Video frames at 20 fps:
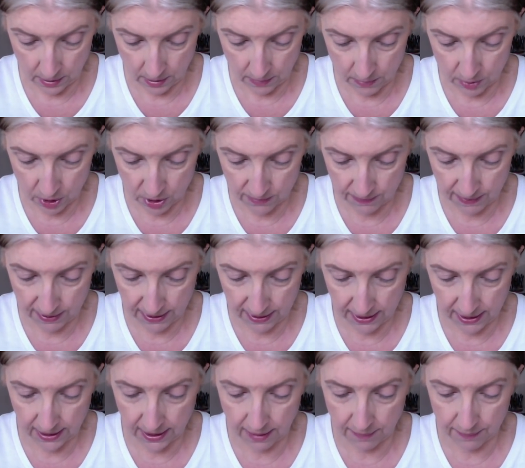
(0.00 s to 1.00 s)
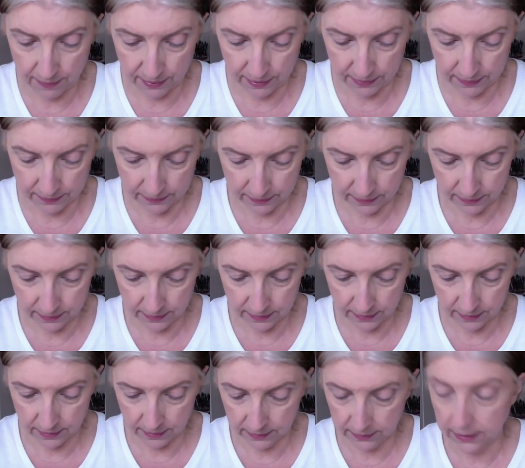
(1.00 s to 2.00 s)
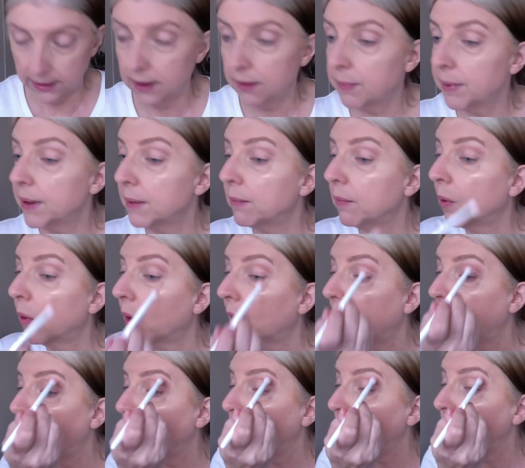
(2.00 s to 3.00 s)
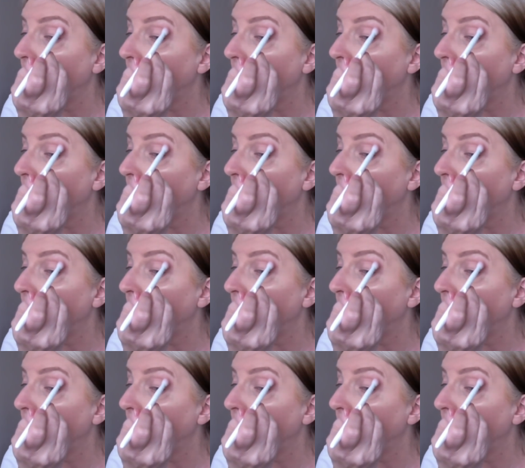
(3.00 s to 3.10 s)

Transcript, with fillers: I'm just picking up a little bit more.